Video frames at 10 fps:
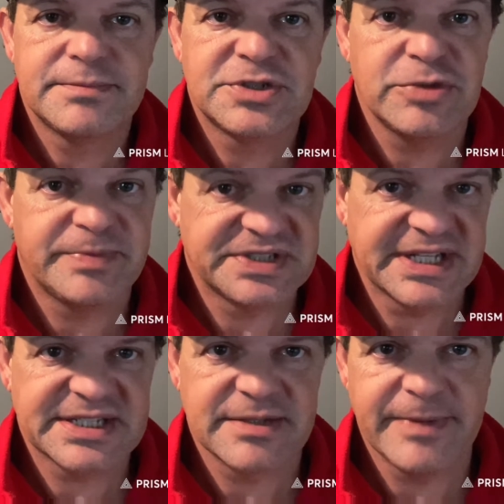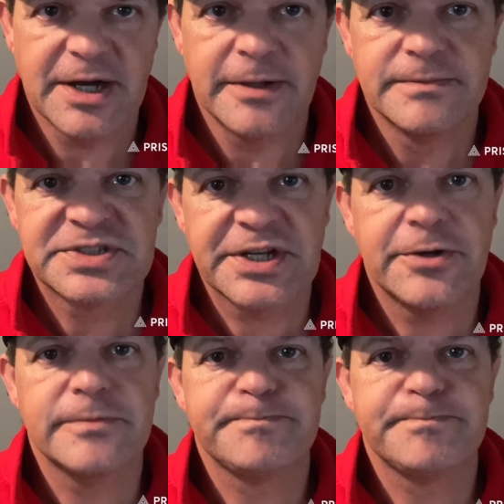to possess the ball. So